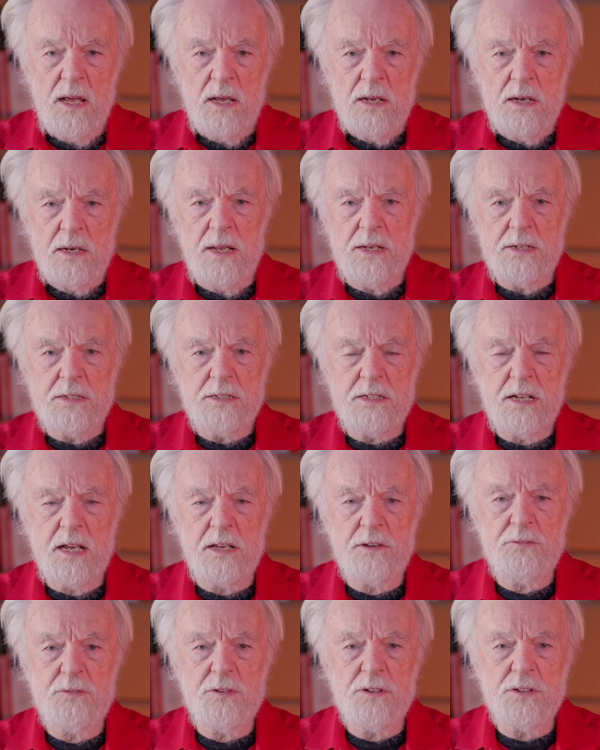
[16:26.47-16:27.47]
Well, let us
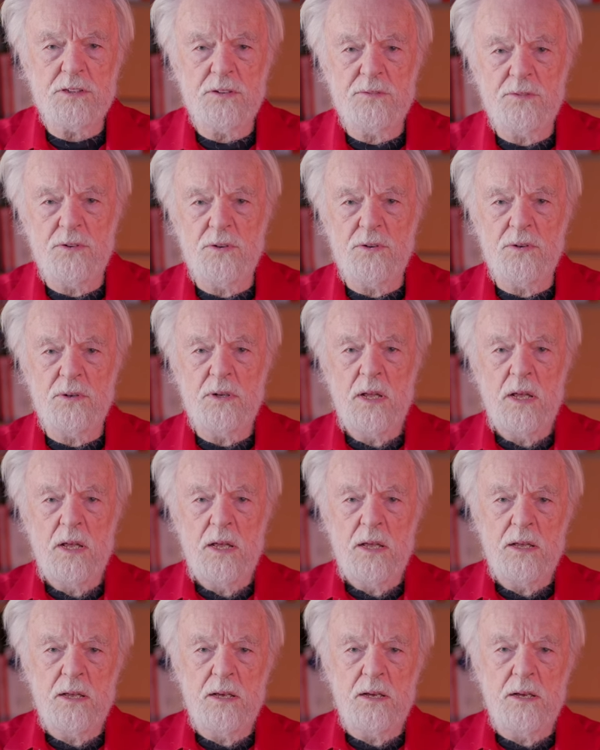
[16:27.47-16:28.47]
take, first of all,
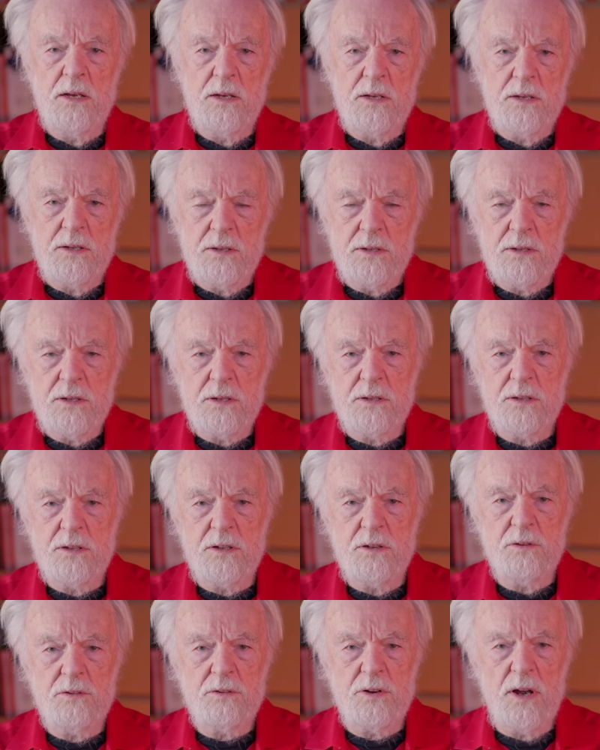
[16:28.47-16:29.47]
the
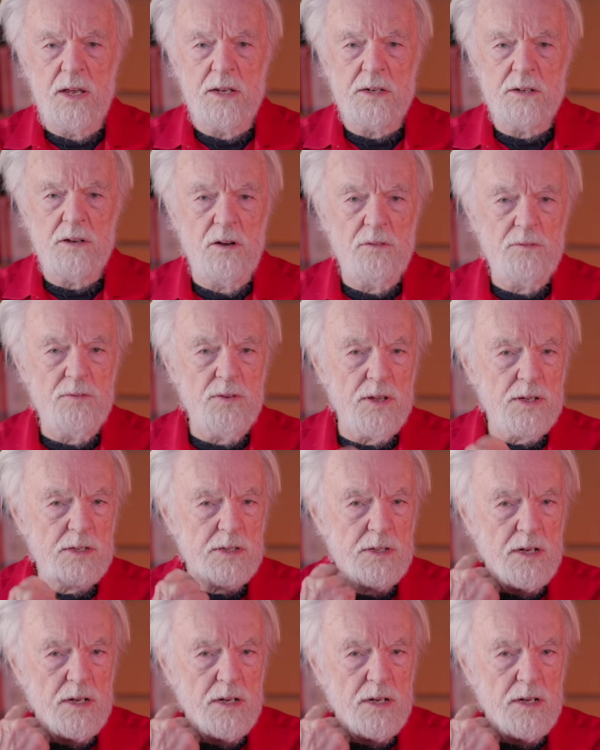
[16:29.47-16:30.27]
Ukraine conflict.